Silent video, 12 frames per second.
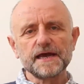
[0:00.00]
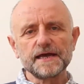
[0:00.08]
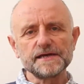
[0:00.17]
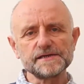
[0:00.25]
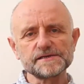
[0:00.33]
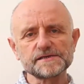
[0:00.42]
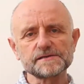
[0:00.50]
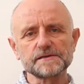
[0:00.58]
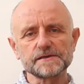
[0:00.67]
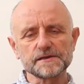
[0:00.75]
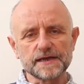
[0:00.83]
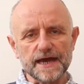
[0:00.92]
is
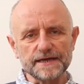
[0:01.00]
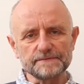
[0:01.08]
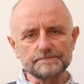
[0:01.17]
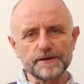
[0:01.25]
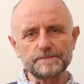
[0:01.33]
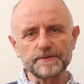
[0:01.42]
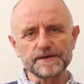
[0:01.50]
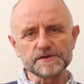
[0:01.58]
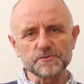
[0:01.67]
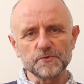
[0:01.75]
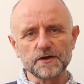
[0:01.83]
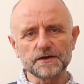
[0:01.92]
to getting people
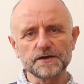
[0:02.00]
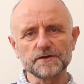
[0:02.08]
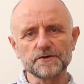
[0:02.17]
into working